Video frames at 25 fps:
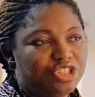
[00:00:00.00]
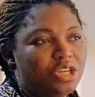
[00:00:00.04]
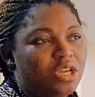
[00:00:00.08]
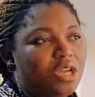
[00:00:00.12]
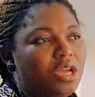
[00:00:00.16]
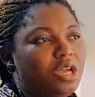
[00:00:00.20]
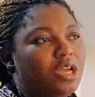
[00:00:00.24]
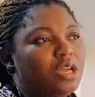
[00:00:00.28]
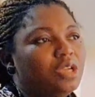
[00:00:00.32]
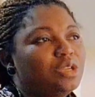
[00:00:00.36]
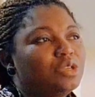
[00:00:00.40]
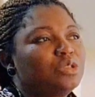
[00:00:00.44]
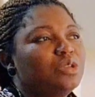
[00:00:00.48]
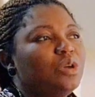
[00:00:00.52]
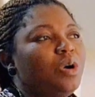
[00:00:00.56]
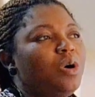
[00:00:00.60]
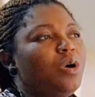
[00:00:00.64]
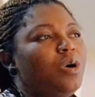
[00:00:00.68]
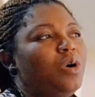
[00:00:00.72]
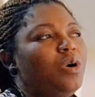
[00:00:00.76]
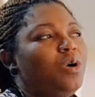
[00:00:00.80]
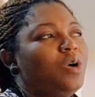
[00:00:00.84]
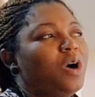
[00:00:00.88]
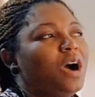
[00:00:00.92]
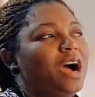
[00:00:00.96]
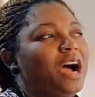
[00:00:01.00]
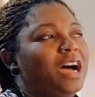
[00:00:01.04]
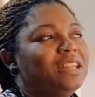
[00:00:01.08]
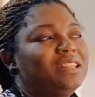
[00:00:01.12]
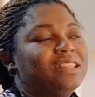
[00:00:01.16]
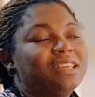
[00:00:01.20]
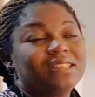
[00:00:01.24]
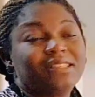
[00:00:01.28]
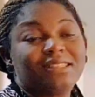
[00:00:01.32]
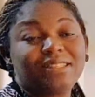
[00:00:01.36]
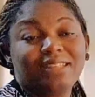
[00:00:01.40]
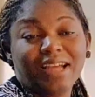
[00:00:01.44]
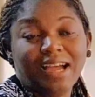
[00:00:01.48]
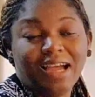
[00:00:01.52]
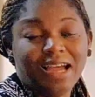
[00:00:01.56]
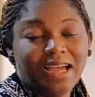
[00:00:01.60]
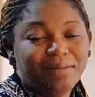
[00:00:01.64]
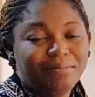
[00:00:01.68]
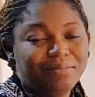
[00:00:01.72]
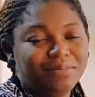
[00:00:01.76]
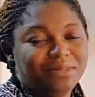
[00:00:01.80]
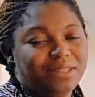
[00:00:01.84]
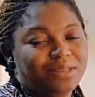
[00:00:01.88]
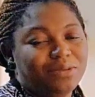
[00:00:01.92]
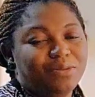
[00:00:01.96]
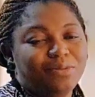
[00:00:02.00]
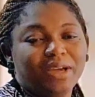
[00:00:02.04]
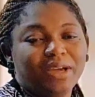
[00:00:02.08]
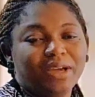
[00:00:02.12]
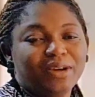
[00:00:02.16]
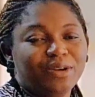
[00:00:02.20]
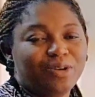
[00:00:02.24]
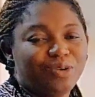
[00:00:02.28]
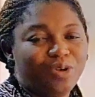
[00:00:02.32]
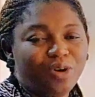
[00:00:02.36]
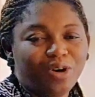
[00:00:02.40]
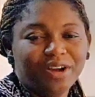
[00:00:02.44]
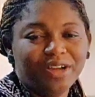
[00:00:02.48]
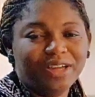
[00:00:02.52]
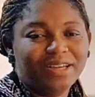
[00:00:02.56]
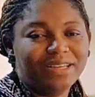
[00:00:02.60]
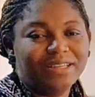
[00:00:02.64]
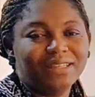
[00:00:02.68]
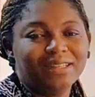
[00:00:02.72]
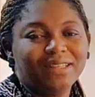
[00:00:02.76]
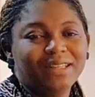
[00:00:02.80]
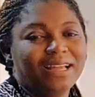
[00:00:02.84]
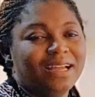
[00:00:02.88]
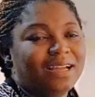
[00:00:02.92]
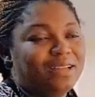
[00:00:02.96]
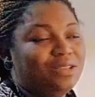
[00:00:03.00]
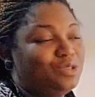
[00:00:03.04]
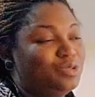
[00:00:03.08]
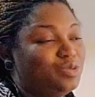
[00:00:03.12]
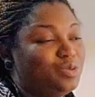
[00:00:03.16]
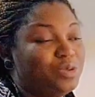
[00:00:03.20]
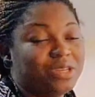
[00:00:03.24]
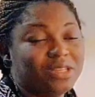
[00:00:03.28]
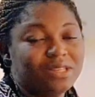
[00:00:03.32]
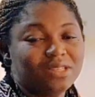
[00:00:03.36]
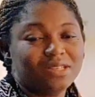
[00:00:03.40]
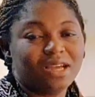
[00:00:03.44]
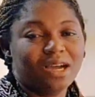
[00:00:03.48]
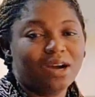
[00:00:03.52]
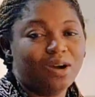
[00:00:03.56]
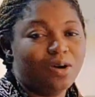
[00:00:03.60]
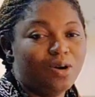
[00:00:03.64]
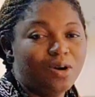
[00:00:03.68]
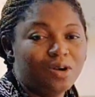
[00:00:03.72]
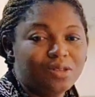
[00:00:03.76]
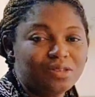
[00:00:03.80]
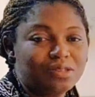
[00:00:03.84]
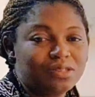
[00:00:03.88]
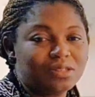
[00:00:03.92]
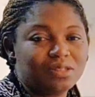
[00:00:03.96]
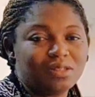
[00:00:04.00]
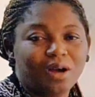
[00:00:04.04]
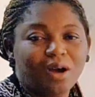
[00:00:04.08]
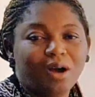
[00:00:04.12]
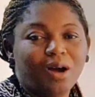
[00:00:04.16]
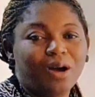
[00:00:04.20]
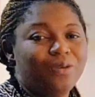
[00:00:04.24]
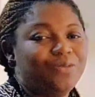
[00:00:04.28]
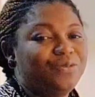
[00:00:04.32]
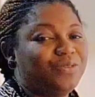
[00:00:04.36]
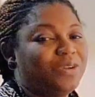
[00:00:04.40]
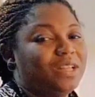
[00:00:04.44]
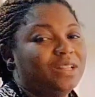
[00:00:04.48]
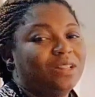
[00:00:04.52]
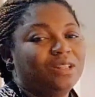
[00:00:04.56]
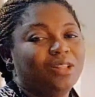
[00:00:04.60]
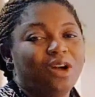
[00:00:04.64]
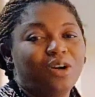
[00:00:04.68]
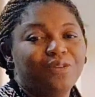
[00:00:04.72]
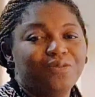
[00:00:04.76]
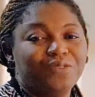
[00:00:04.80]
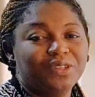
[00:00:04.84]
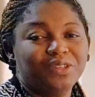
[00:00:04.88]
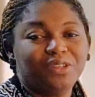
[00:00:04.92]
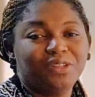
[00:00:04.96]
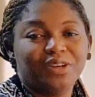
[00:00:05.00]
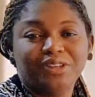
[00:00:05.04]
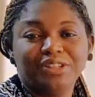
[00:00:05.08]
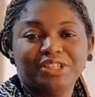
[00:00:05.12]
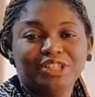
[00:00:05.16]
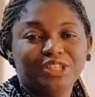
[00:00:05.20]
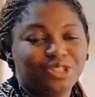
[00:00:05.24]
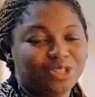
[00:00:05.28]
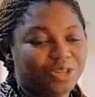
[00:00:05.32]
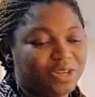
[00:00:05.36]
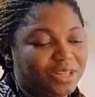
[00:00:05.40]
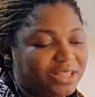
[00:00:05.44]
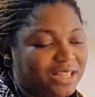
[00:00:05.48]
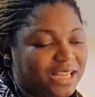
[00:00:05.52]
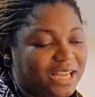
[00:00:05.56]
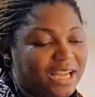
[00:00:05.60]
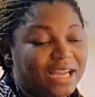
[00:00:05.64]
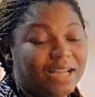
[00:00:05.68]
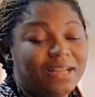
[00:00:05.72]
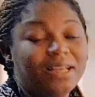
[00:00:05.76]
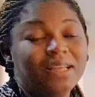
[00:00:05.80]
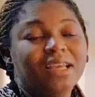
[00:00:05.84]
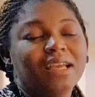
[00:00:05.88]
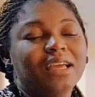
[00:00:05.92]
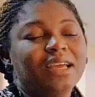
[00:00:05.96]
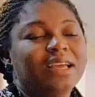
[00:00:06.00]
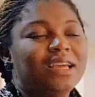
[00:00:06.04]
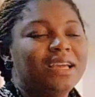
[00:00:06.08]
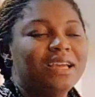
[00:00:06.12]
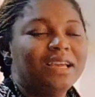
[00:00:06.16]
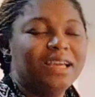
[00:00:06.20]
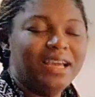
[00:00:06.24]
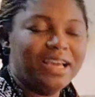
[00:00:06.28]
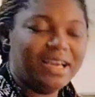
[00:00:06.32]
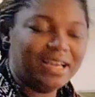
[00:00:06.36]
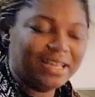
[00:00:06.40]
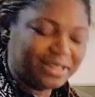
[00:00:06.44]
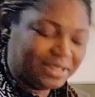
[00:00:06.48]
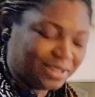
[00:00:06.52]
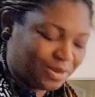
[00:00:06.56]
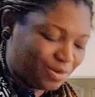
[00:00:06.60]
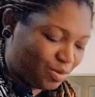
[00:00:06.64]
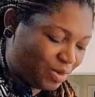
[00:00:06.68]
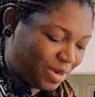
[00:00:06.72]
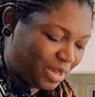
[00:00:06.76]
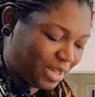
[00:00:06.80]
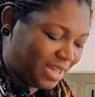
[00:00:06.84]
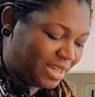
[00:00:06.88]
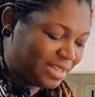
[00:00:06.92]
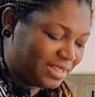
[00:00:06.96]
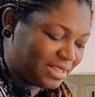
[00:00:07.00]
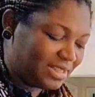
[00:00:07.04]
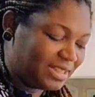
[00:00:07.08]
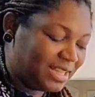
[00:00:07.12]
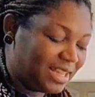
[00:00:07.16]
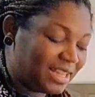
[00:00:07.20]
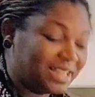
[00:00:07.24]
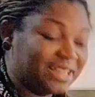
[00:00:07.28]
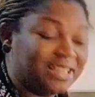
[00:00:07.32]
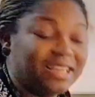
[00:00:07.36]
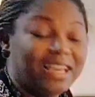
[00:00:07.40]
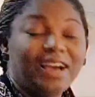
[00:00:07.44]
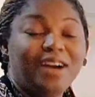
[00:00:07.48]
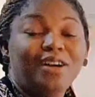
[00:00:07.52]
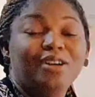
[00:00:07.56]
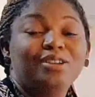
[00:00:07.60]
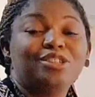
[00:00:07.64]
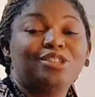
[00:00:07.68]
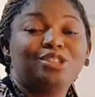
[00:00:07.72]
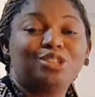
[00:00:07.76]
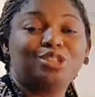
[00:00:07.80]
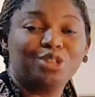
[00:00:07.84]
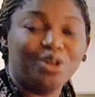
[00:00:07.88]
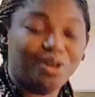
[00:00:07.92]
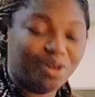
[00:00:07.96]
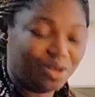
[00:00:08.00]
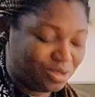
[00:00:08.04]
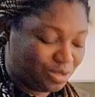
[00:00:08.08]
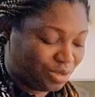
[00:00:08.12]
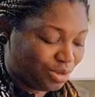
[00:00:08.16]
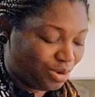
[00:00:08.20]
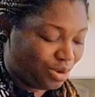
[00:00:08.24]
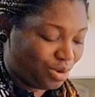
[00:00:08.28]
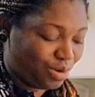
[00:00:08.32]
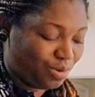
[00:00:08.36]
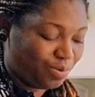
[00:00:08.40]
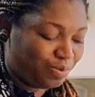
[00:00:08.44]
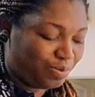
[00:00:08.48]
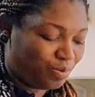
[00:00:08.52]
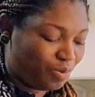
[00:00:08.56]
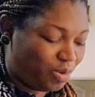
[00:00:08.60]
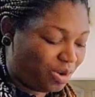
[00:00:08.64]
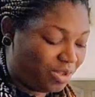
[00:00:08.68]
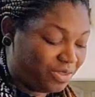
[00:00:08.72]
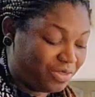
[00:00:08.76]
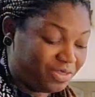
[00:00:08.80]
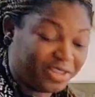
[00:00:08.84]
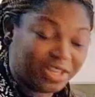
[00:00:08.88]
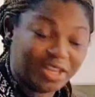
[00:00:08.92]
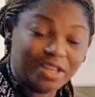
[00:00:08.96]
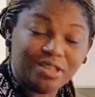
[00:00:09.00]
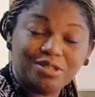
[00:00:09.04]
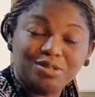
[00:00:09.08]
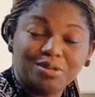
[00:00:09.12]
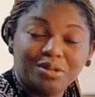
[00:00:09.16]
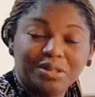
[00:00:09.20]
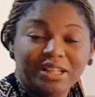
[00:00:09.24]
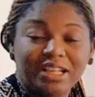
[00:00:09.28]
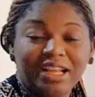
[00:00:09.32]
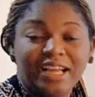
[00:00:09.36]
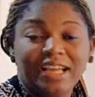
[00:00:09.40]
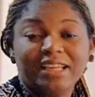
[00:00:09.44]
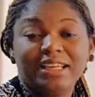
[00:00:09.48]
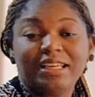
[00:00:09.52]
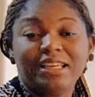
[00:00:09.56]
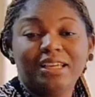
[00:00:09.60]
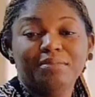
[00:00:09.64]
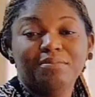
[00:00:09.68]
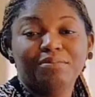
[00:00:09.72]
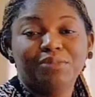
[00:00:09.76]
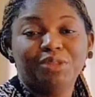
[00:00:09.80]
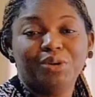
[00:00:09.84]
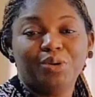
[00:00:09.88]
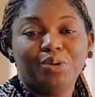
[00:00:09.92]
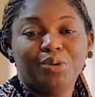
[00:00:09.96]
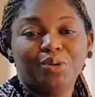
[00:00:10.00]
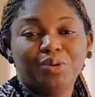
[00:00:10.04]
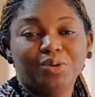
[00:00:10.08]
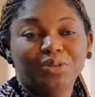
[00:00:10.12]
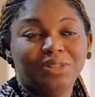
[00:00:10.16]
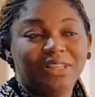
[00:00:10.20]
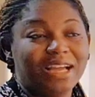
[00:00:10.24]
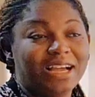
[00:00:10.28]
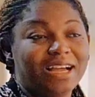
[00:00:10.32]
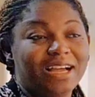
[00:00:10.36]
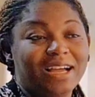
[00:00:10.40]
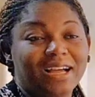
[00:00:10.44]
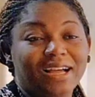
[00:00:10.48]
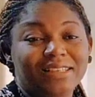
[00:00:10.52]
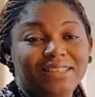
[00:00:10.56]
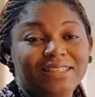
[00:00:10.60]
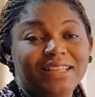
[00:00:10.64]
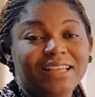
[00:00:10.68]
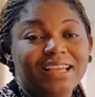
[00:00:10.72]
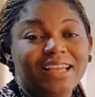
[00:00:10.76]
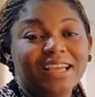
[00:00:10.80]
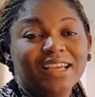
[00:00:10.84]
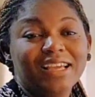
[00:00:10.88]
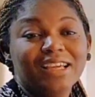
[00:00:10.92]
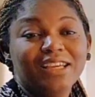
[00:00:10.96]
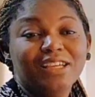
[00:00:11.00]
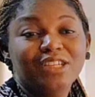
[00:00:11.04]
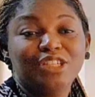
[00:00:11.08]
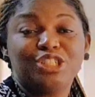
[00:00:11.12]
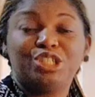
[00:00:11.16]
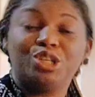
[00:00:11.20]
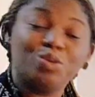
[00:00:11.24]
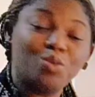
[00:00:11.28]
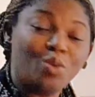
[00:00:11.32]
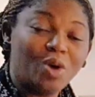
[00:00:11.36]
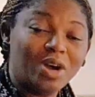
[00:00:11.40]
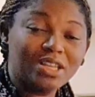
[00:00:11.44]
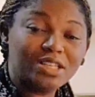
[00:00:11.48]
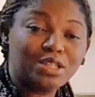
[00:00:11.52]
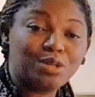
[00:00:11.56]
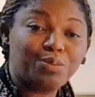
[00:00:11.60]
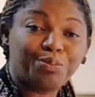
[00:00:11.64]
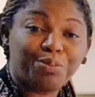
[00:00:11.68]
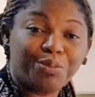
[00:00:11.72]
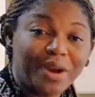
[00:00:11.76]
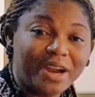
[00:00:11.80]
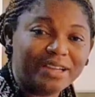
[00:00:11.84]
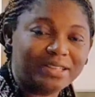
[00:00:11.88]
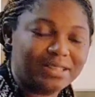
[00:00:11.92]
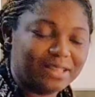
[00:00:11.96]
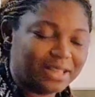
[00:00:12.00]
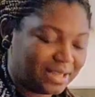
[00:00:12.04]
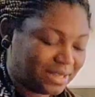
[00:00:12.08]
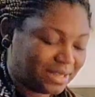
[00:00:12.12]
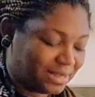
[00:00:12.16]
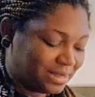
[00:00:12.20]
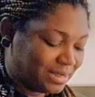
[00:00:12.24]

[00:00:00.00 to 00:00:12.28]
So at the time, they were going and doing their own stuff and loving on each other. Anyways, the girl showed up one day to let him know that she was pregnant.